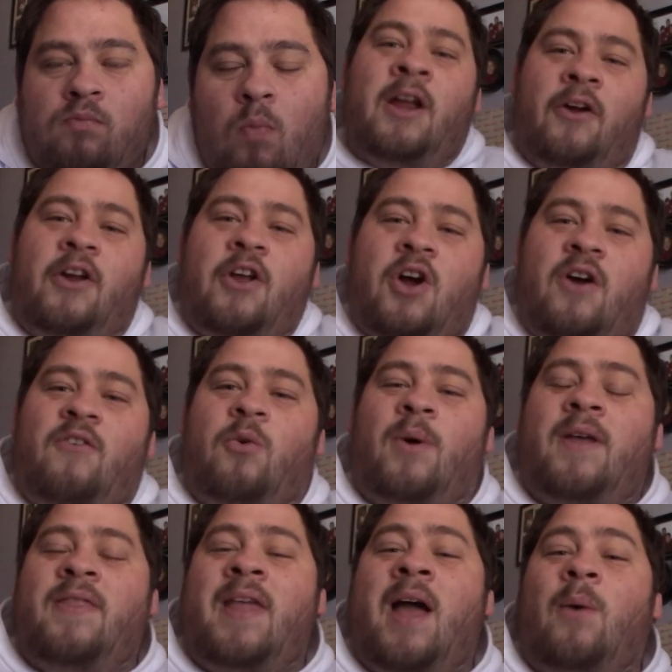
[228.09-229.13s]
Here you go,
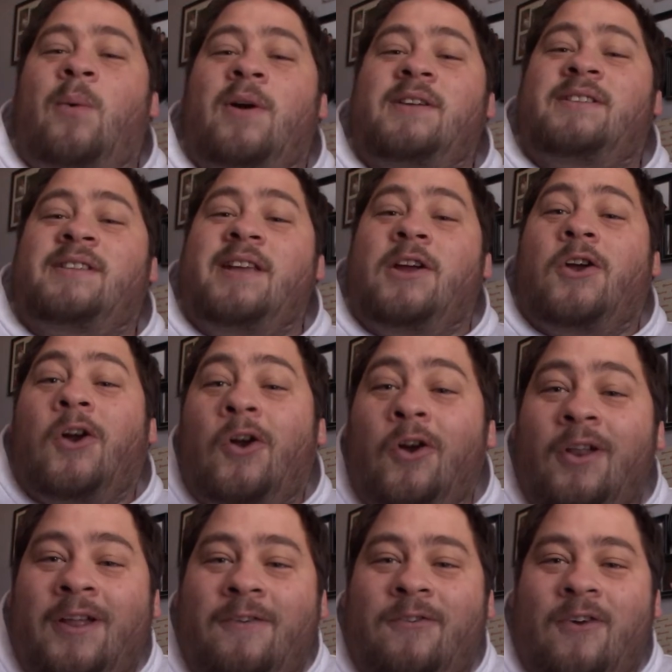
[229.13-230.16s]
everyone. That was the
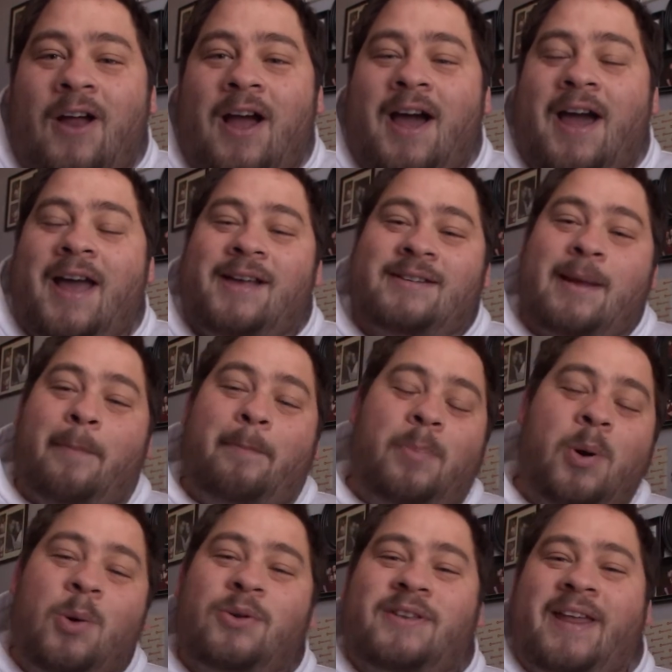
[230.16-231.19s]
curly fries
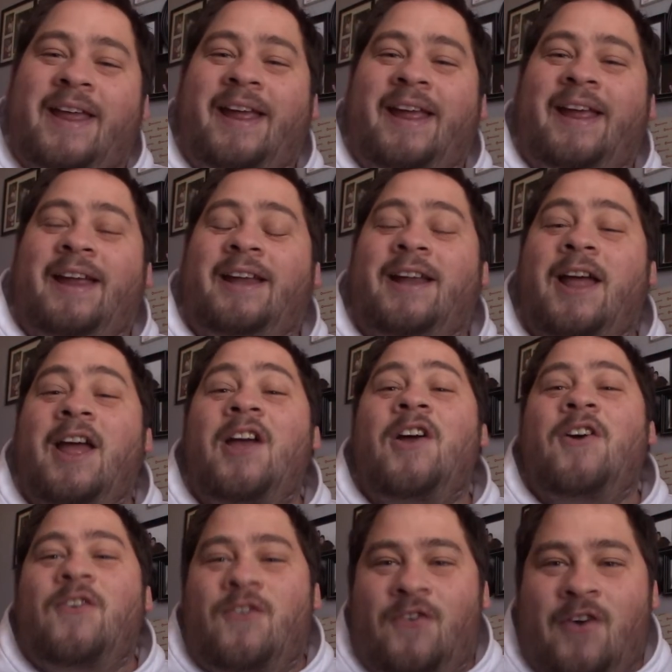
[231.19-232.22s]
poutine
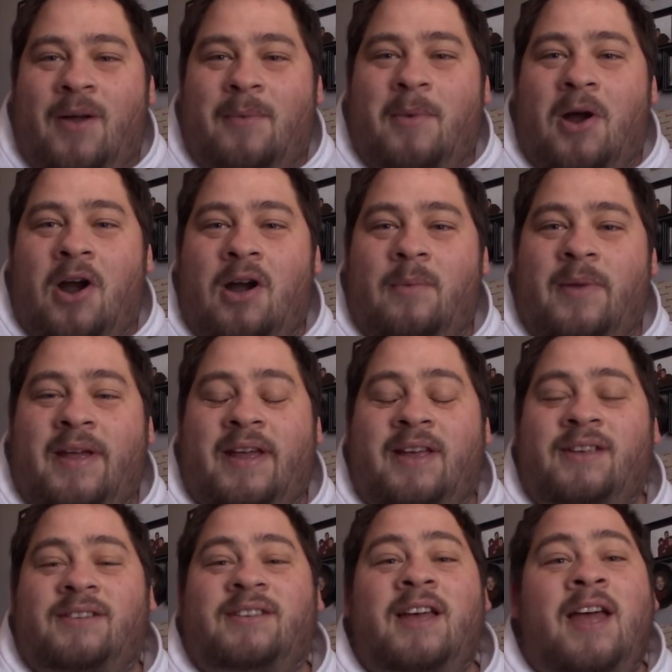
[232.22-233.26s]
from
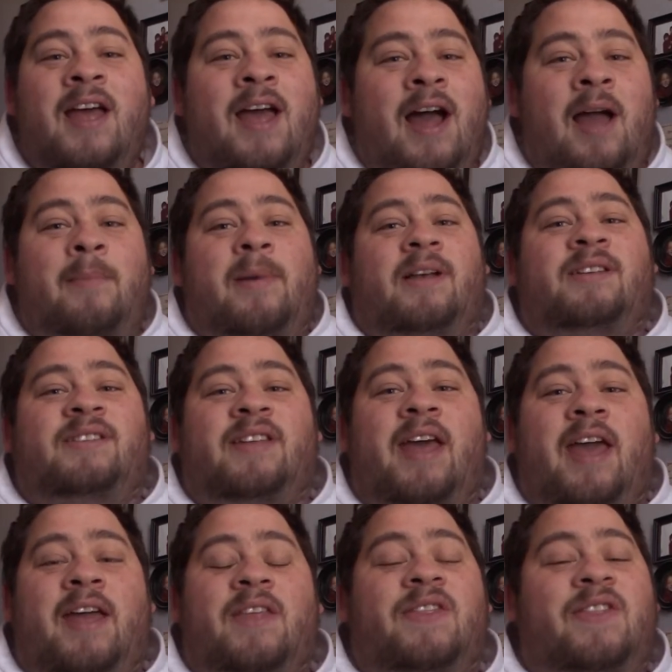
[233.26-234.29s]
Arby's. I must
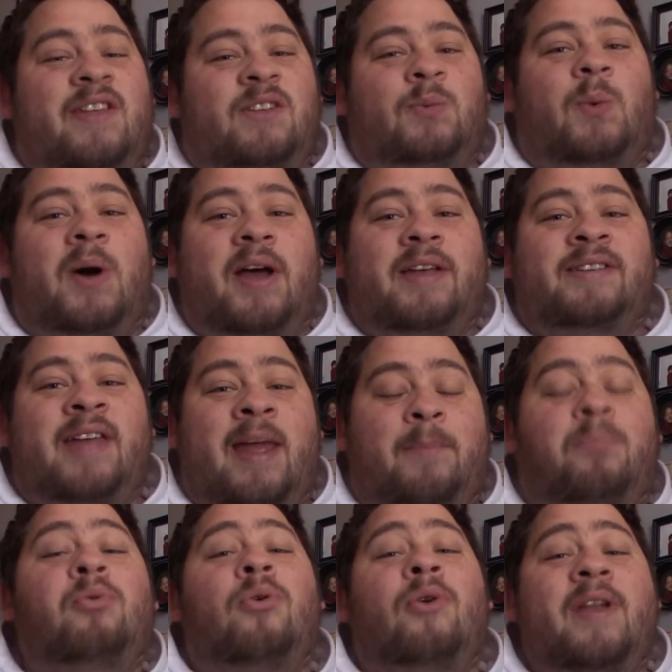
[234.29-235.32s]
say, this was a
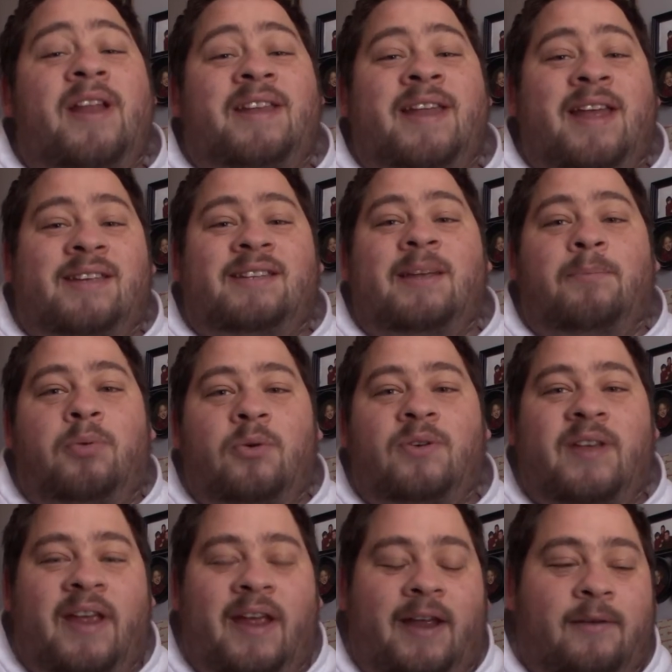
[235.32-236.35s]
pretty tasty
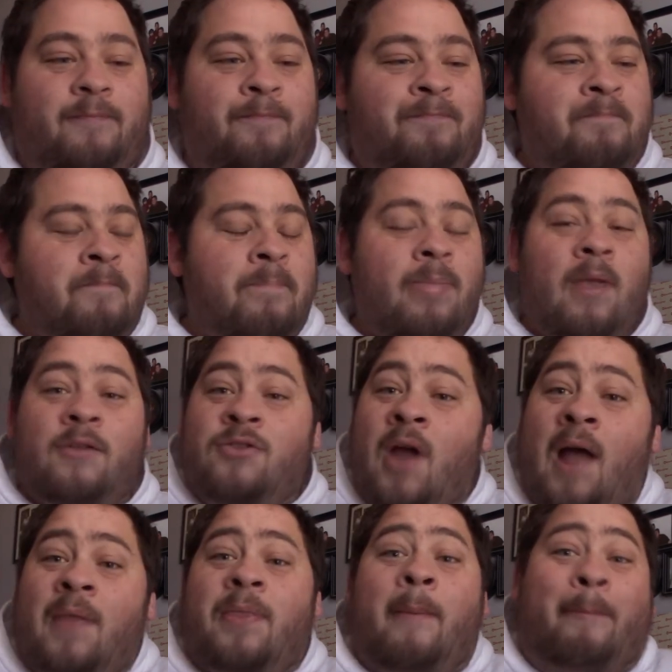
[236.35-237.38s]
poutine.
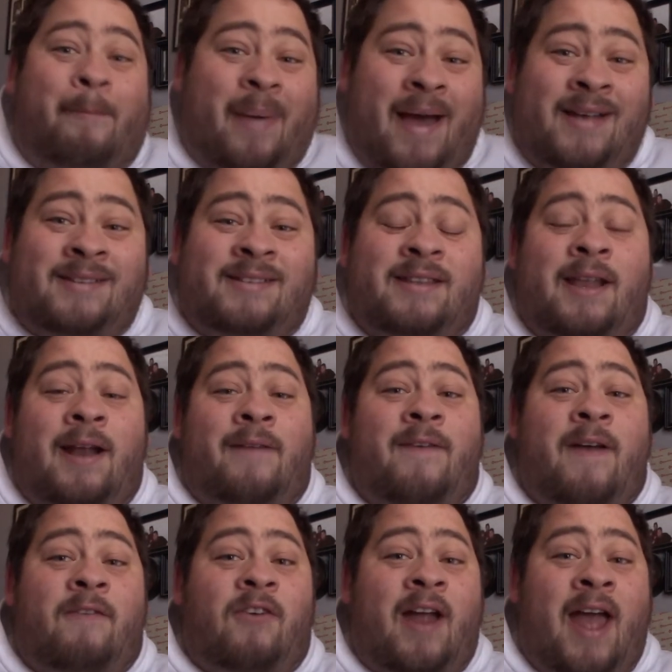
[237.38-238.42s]
Not the best that I've
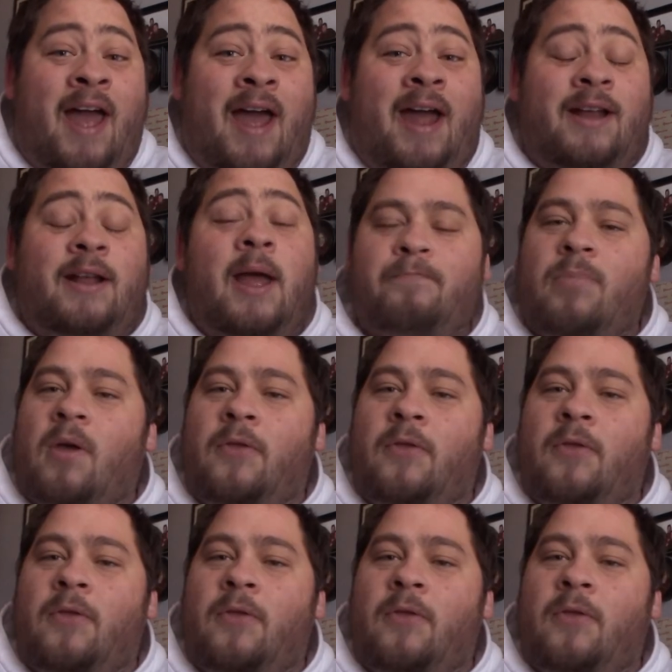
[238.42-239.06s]
ever had.